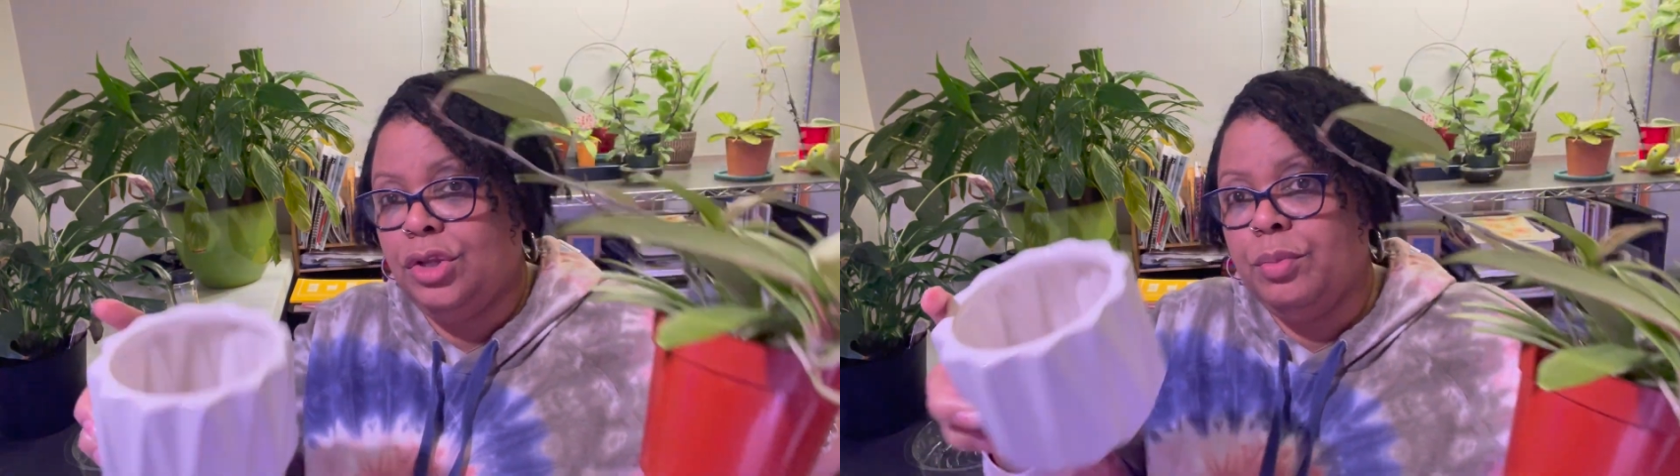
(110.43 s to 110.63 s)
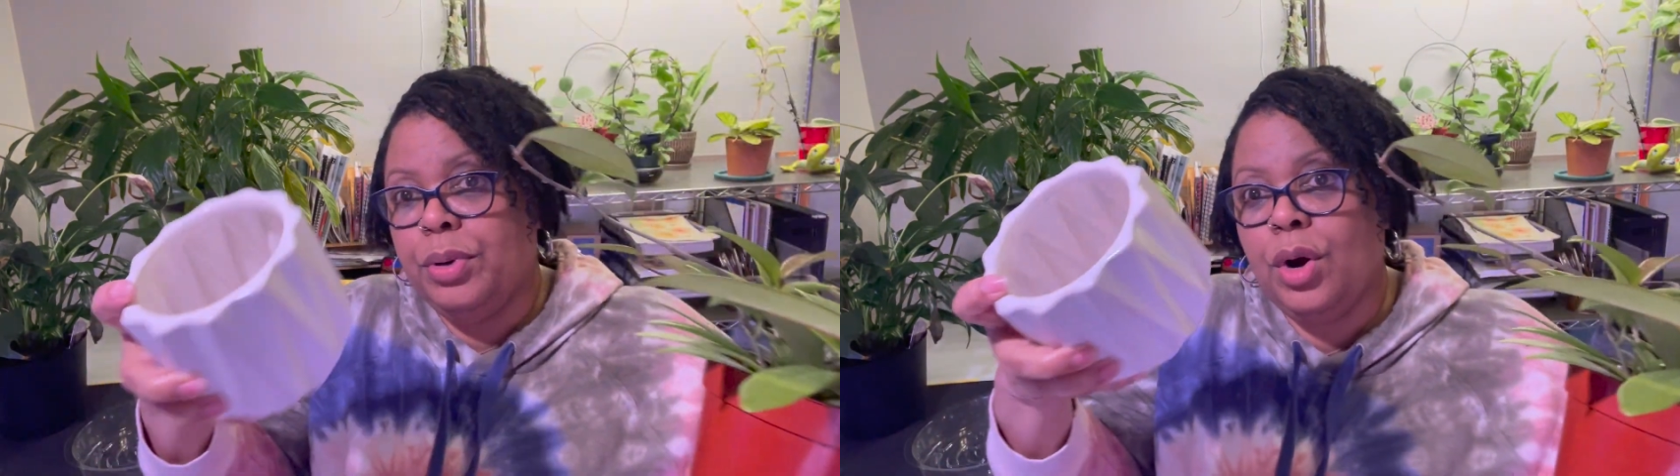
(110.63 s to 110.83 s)

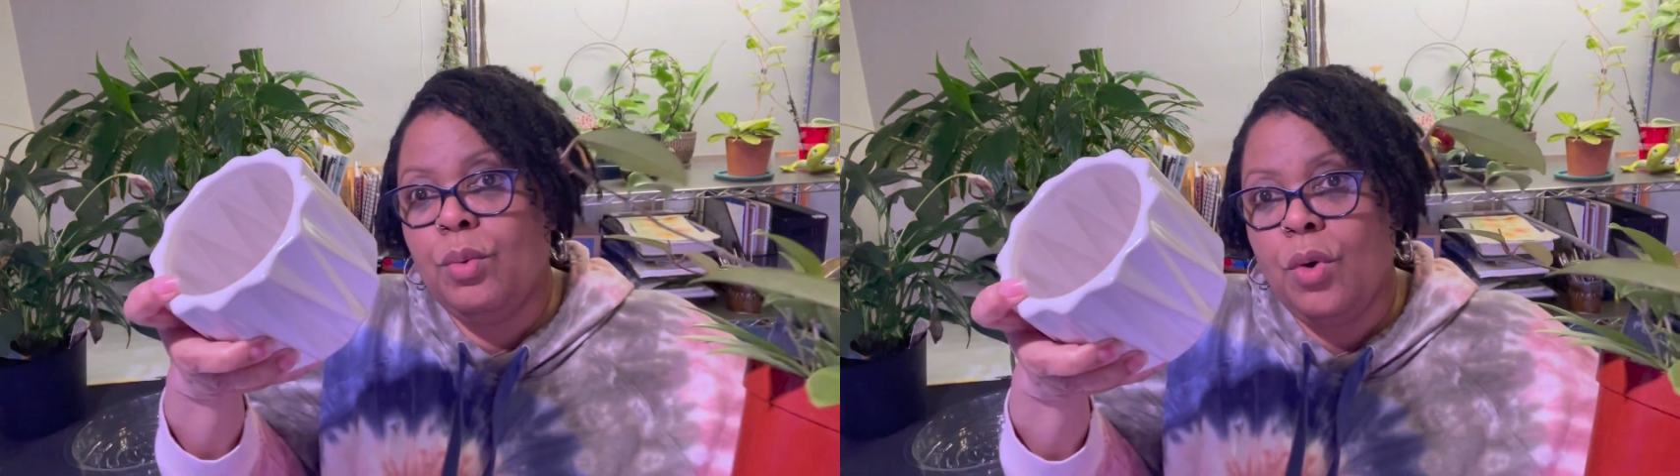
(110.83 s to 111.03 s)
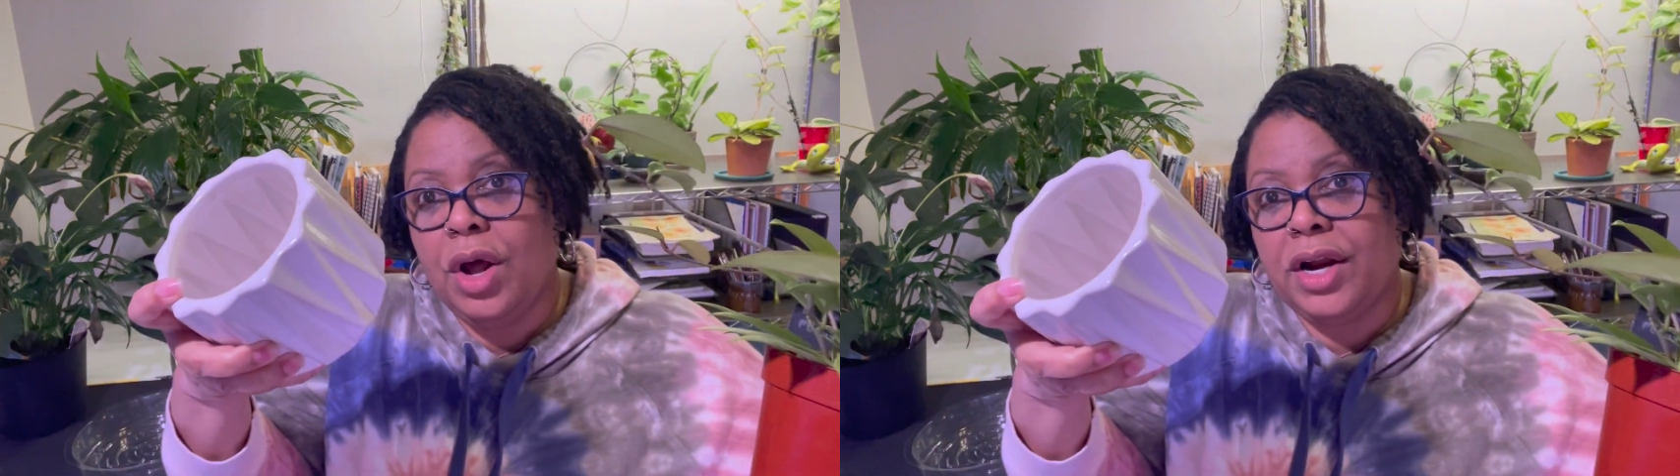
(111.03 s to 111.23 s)
you put
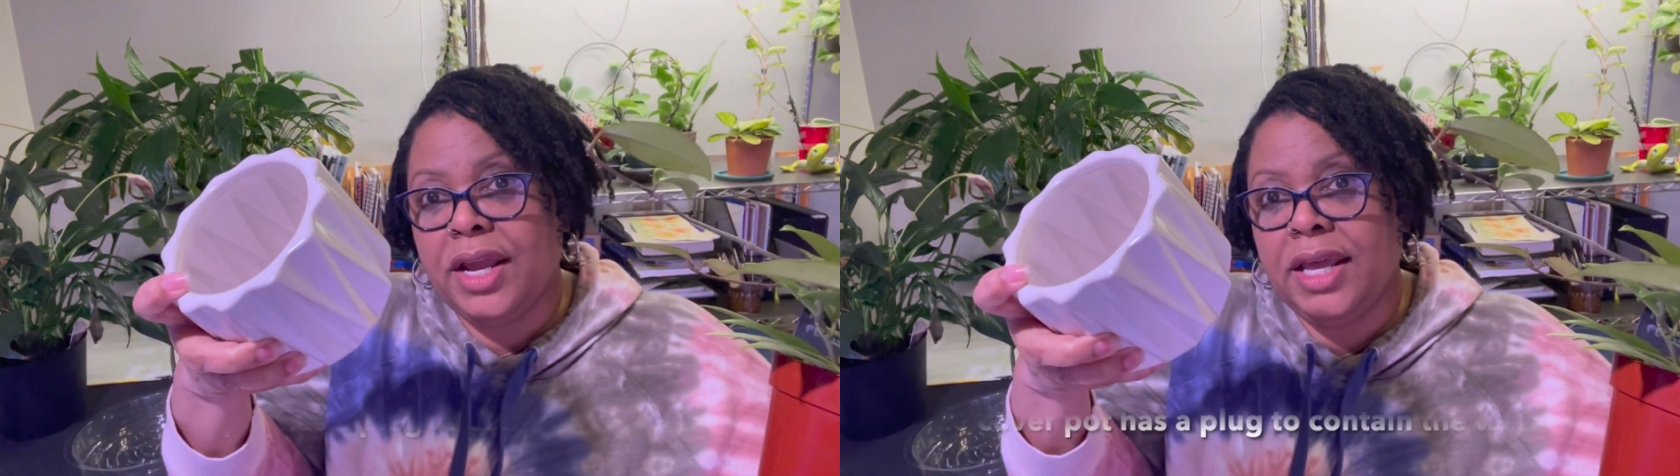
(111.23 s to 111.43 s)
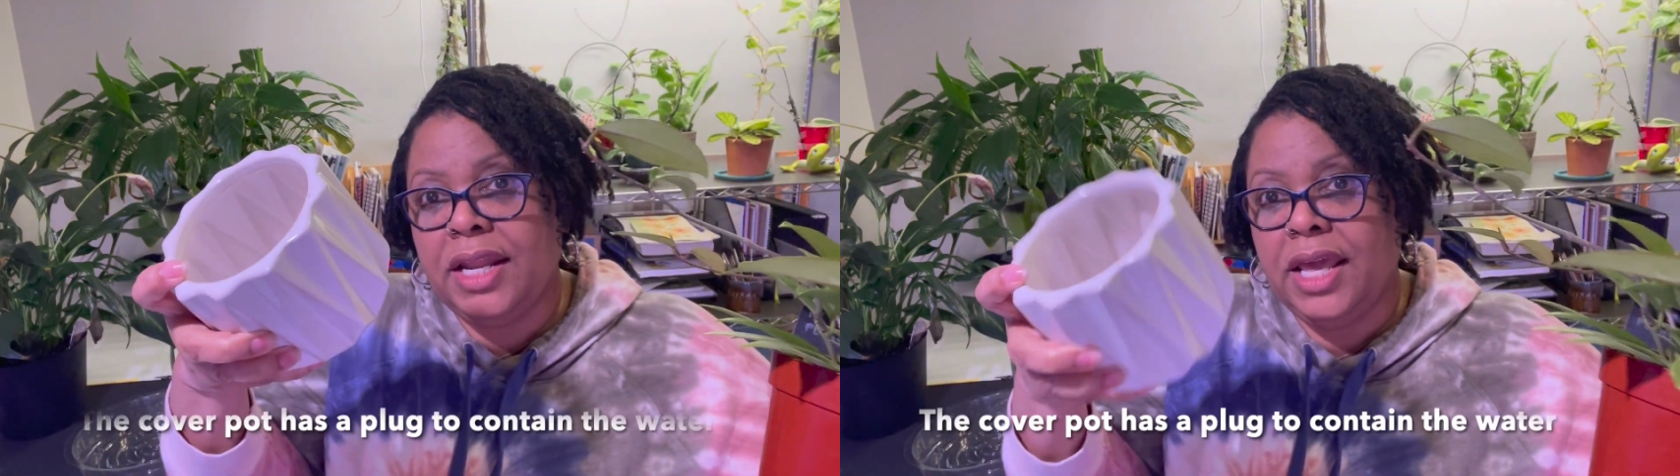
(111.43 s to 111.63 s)
water
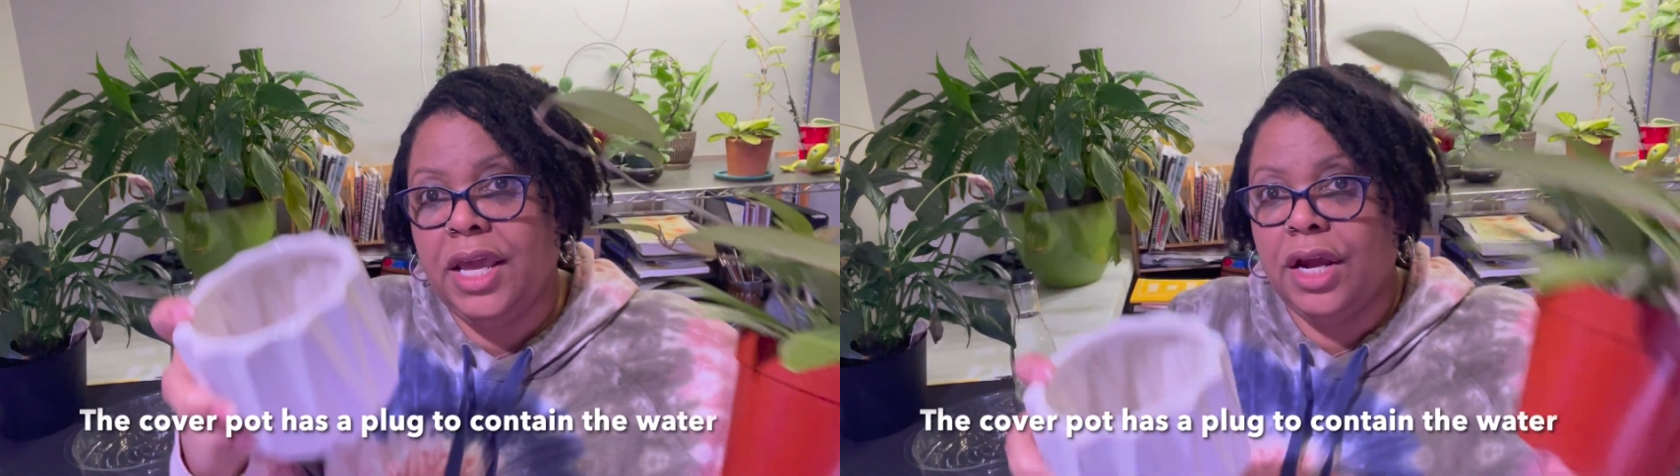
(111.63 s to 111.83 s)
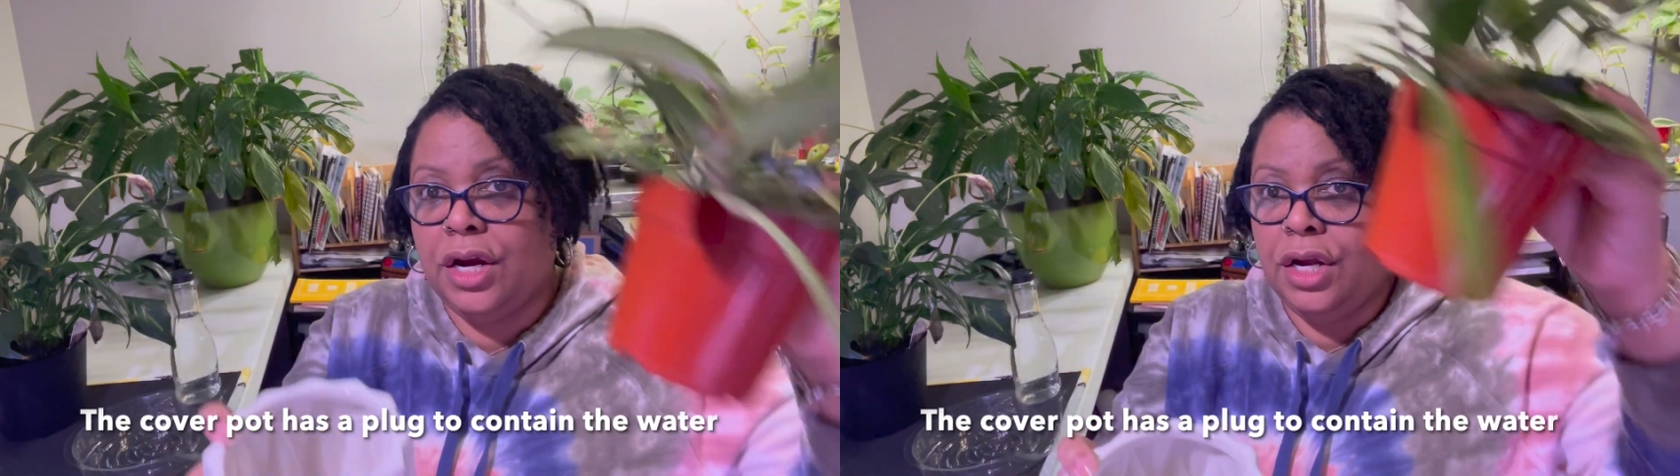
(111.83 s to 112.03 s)
in
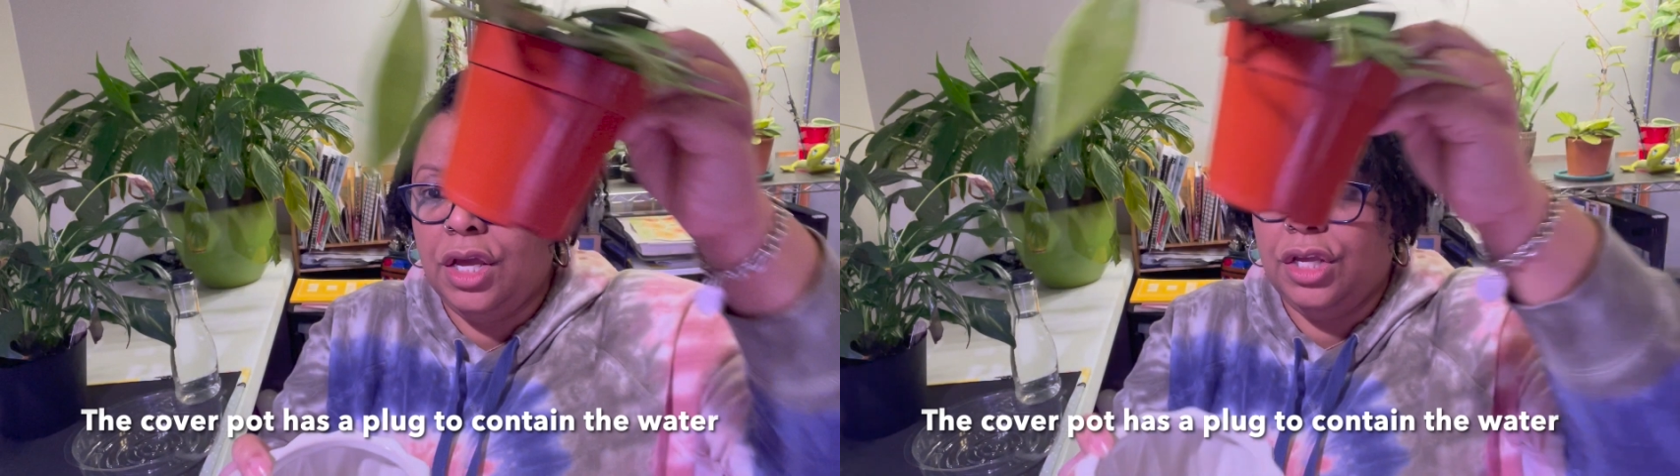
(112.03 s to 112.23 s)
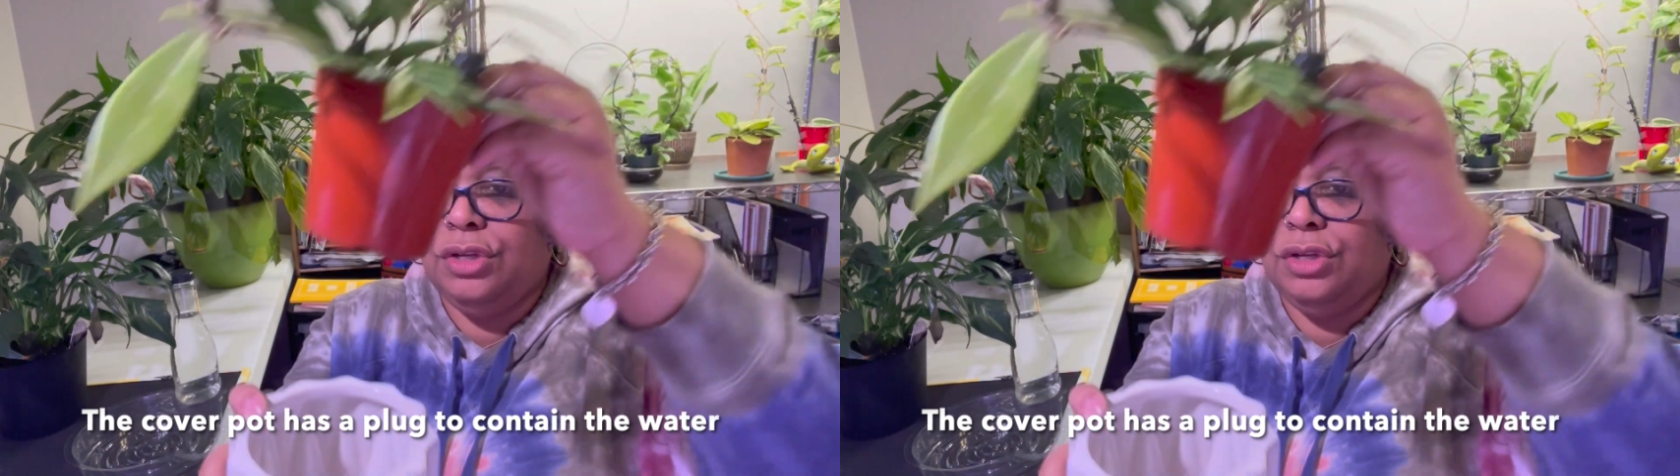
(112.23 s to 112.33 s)
here,